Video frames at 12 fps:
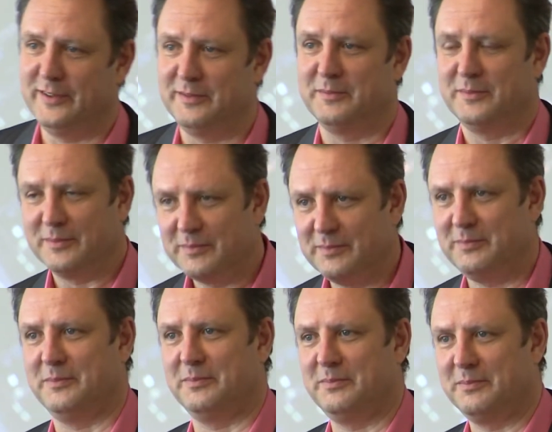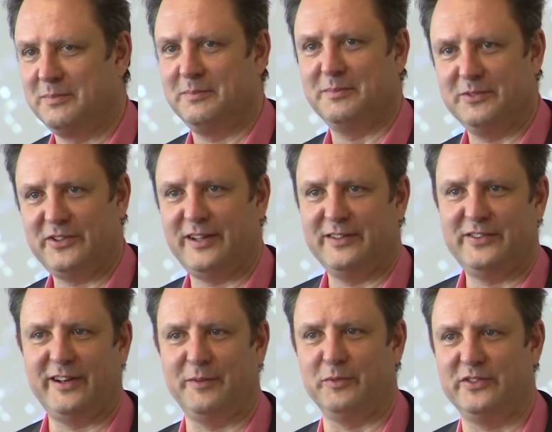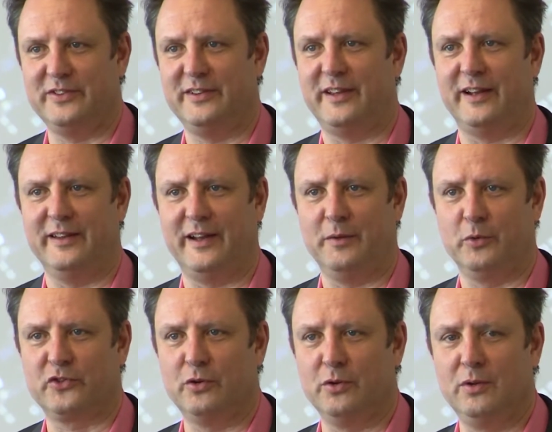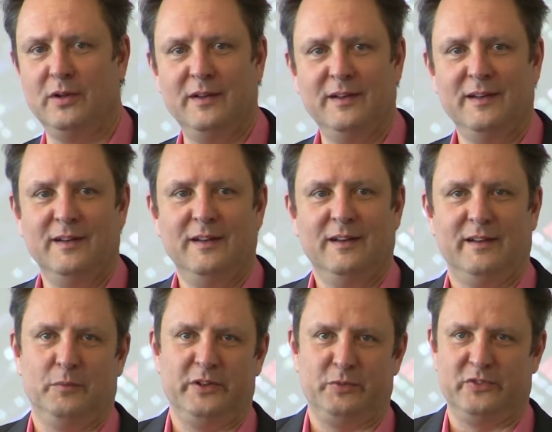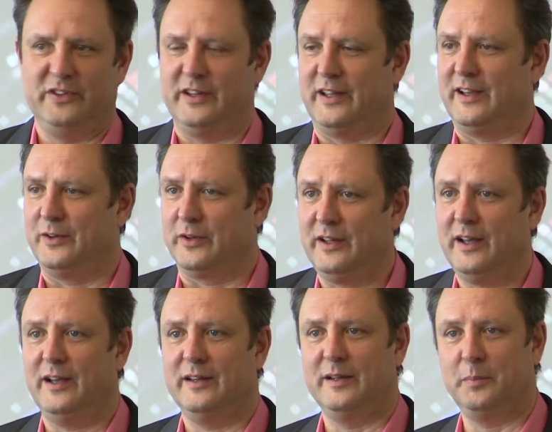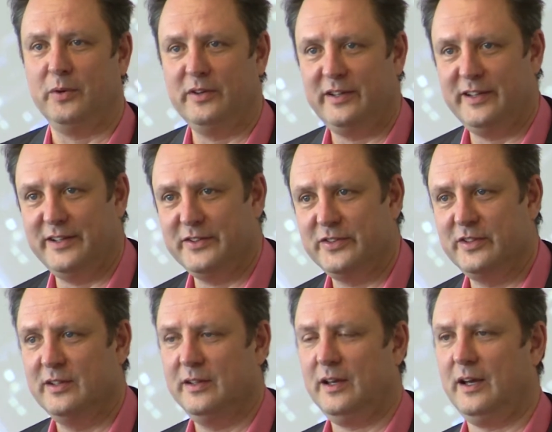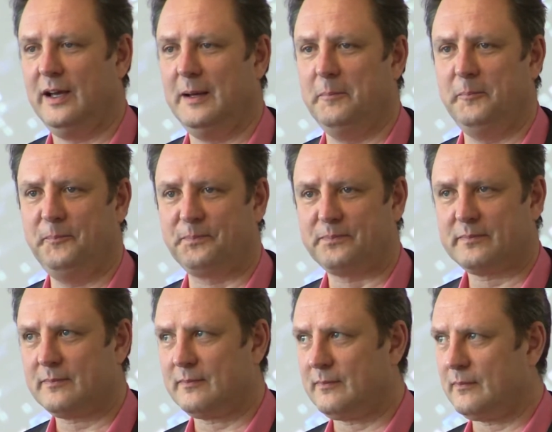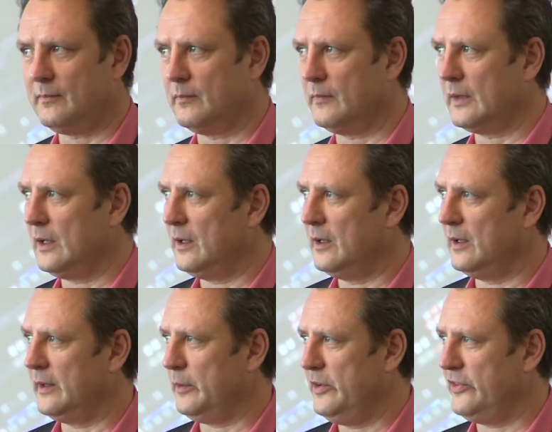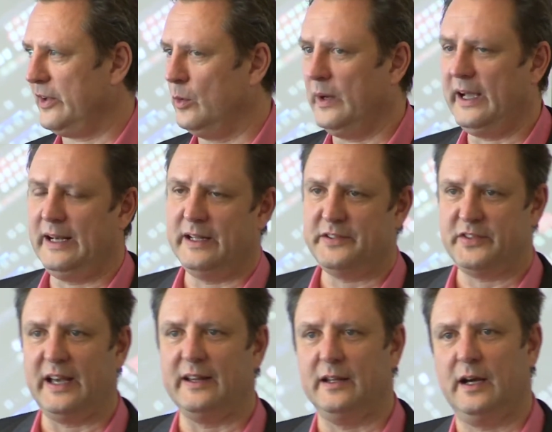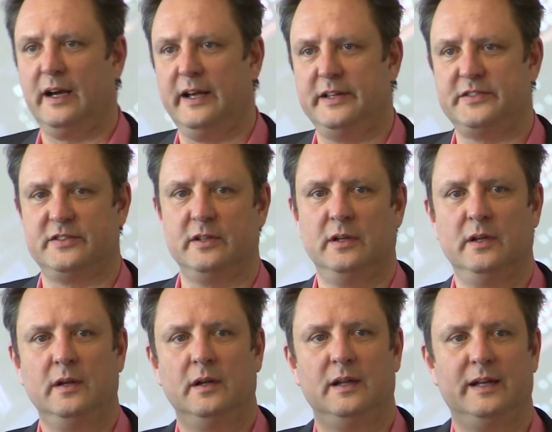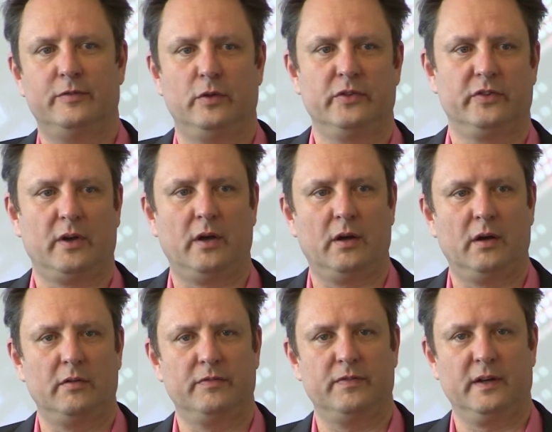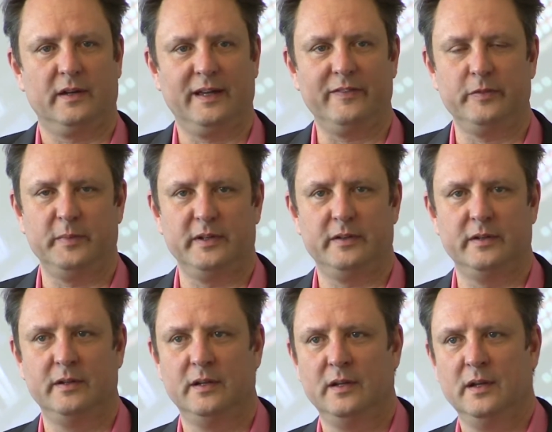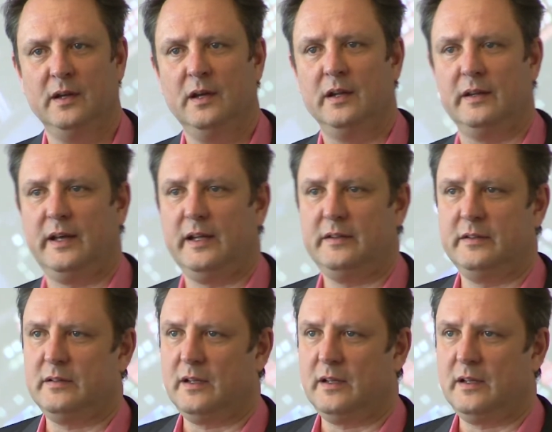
and said that it was cool, which was neither here nor there. The point is, there is awareness at the highest levels of government that